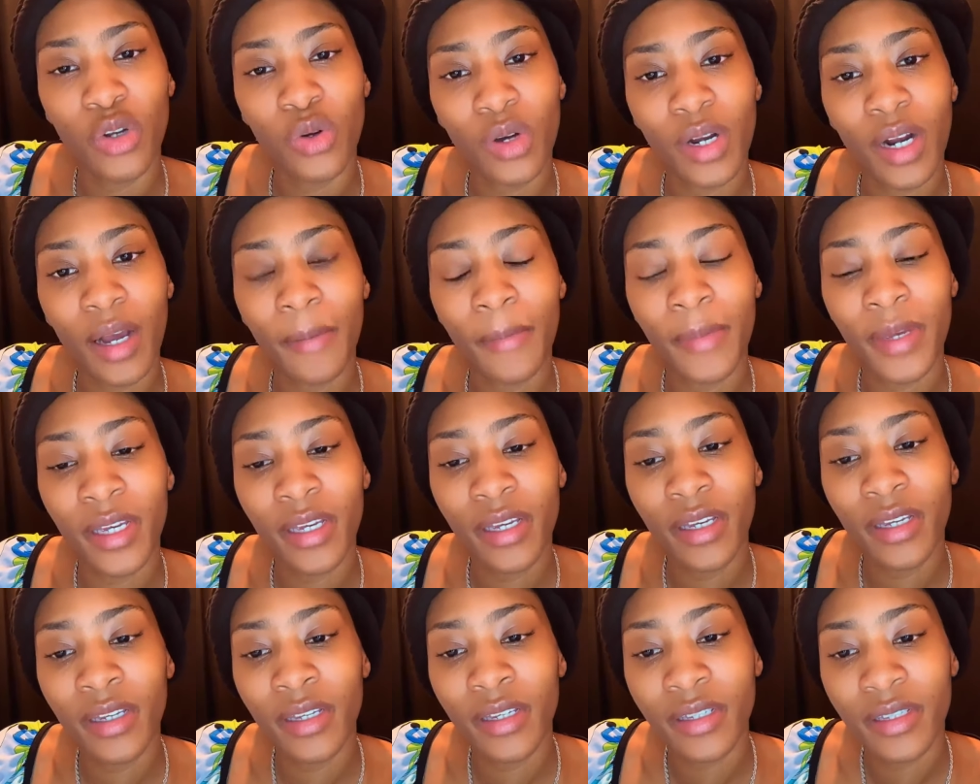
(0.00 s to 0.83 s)
You know what I
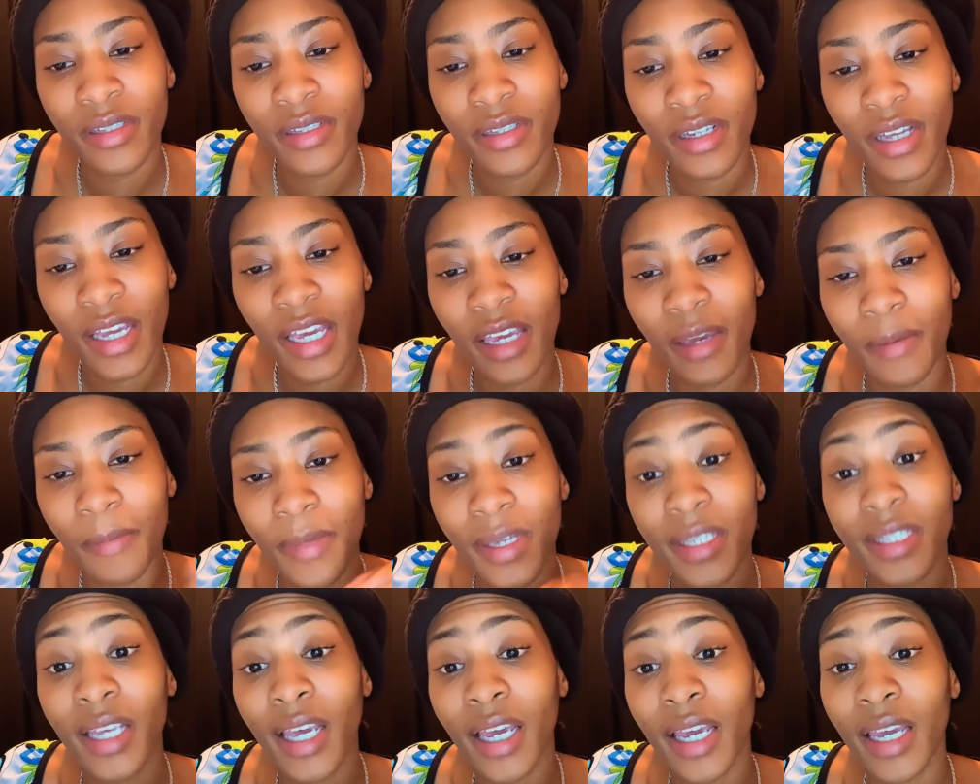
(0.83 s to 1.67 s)
mean?
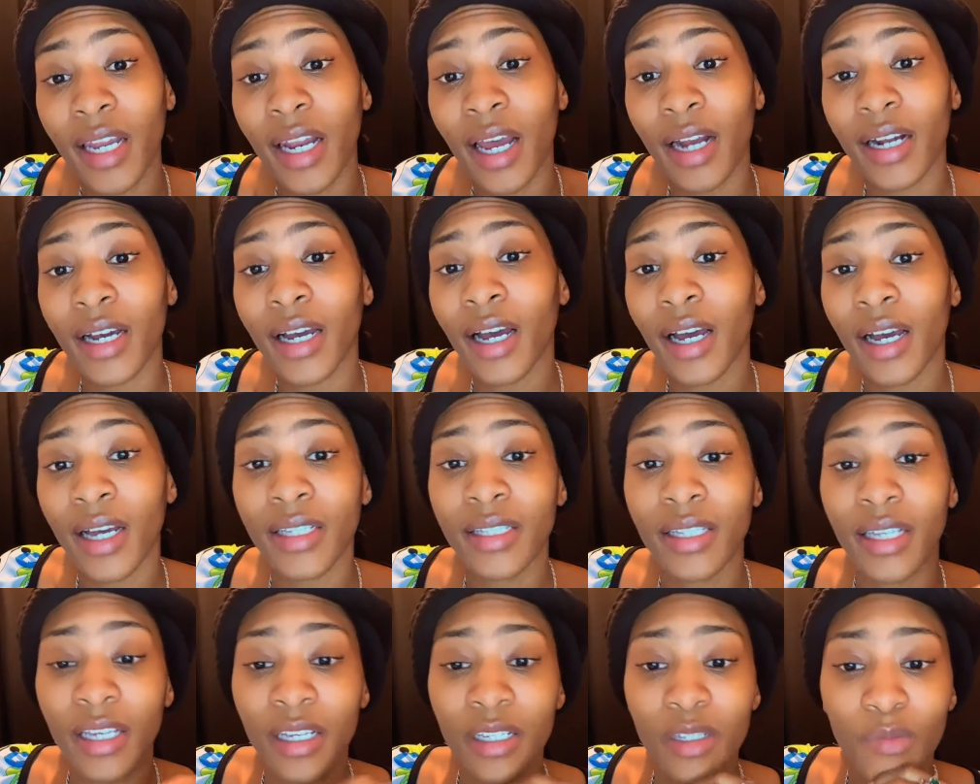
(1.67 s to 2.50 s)
It can be taken out of
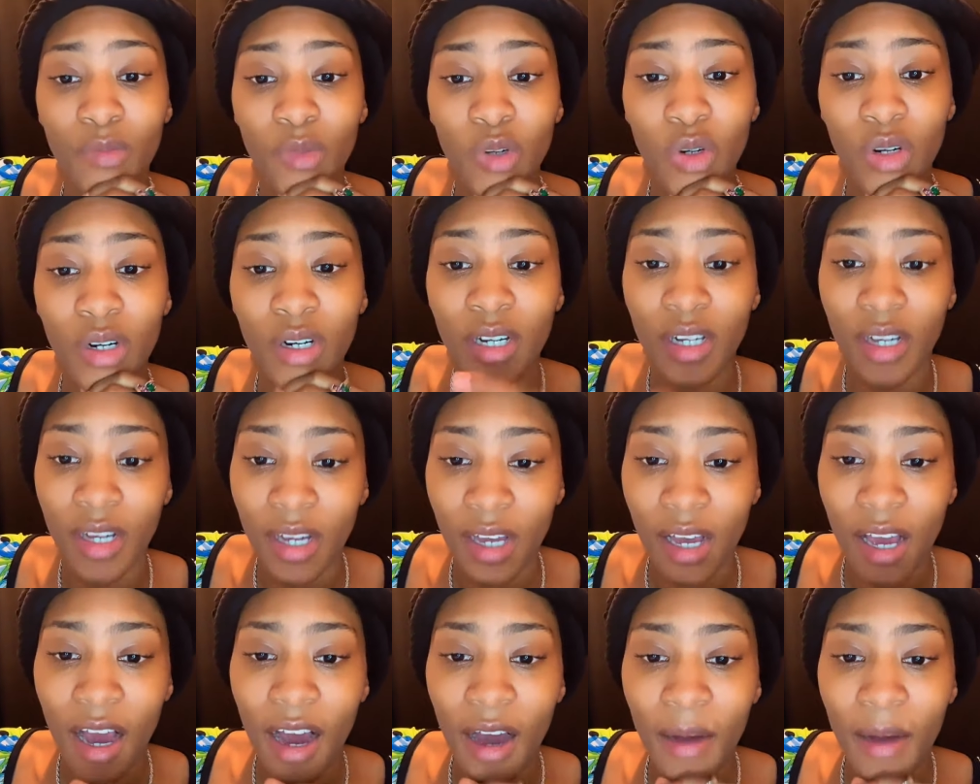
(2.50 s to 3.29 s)
context more.